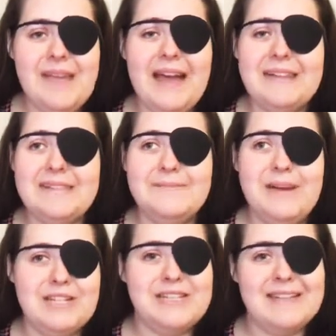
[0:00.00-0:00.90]
as
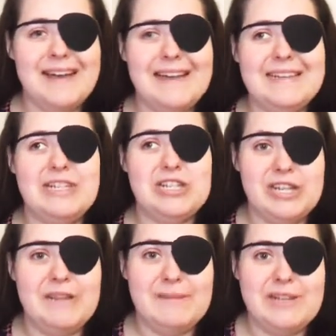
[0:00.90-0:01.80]
much as I
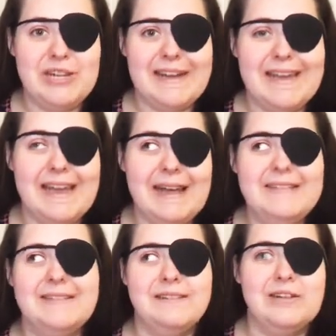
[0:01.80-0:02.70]
should have been drinking. I
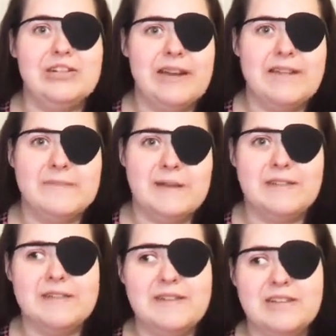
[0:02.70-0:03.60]
still don't drink as much
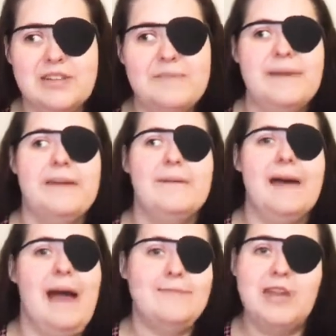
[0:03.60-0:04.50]
as I should be,
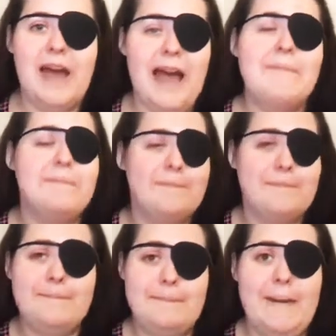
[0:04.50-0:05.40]
but I'm
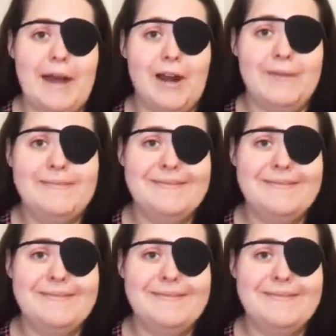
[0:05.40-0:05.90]
better